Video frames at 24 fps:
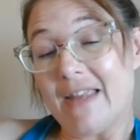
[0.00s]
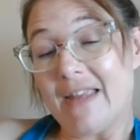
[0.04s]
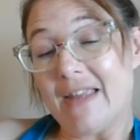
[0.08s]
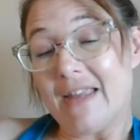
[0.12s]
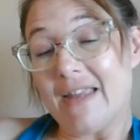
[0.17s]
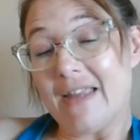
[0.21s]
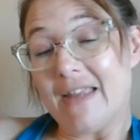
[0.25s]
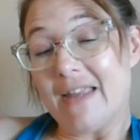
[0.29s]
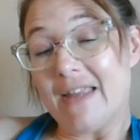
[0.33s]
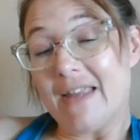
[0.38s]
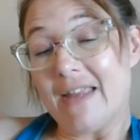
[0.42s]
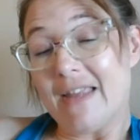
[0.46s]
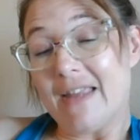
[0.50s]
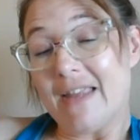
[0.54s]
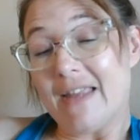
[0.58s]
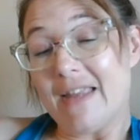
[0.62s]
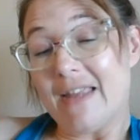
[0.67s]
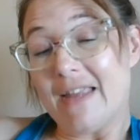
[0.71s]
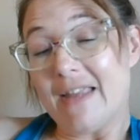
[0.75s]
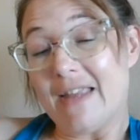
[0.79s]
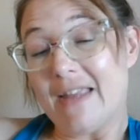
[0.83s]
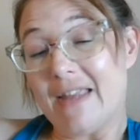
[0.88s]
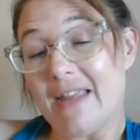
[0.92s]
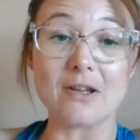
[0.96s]
it's not
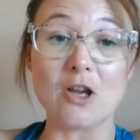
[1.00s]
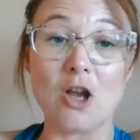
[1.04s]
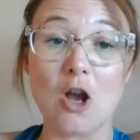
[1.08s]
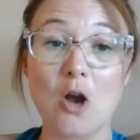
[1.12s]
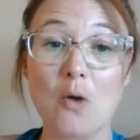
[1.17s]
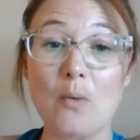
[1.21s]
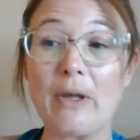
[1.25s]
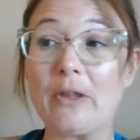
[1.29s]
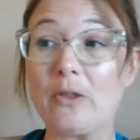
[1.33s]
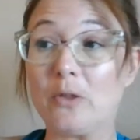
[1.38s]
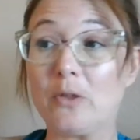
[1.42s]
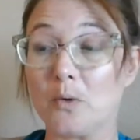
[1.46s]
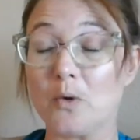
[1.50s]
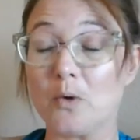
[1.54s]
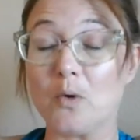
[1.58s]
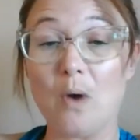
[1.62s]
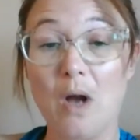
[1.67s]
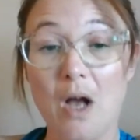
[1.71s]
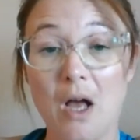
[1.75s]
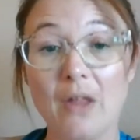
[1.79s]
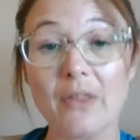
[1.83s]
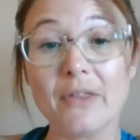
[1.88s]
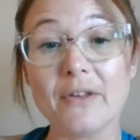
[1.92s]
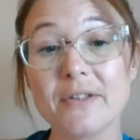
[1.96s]
is going through
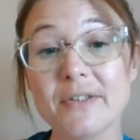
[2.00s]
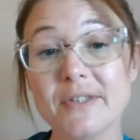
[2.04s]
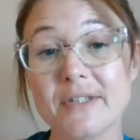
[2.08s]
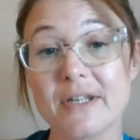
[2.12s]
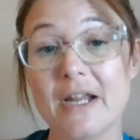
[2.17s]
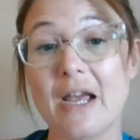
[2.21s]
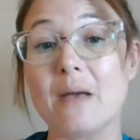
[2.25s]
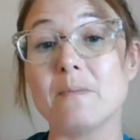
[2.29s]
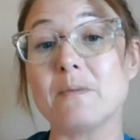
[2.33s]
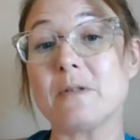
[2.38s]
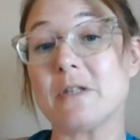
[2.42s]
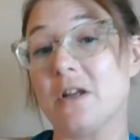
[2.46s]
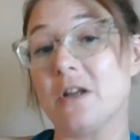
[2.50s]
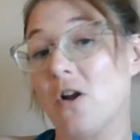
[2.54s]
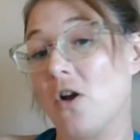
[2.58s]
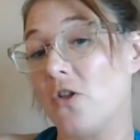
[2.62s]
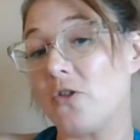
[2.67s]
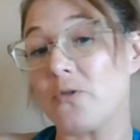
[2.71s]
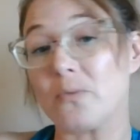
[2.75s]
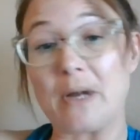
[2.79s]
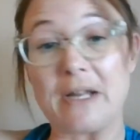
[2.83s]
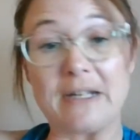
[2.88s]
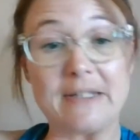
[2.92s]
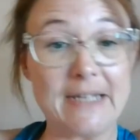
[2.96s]
all the steps and all
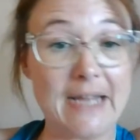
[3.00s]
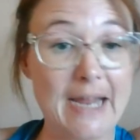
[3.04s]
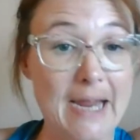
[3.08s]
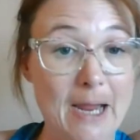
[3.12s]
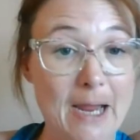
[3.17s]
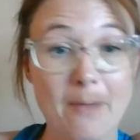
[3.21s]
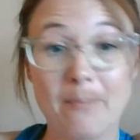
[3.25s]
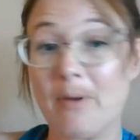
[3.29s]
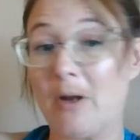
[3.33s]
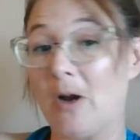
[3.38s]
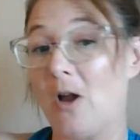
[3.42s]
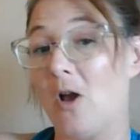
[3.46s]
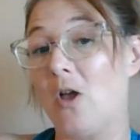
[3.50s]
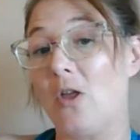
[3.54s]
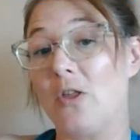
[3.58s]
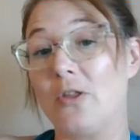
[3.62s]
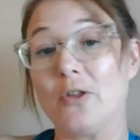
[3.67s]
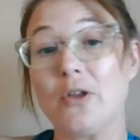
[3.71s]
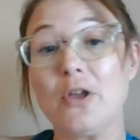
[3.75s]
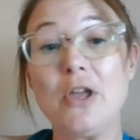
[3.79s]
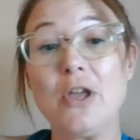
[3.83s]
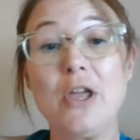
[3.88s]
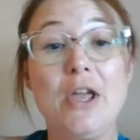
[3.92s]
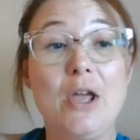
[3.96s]
the red tape and all
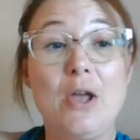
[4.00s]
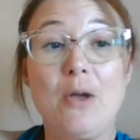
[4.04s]
the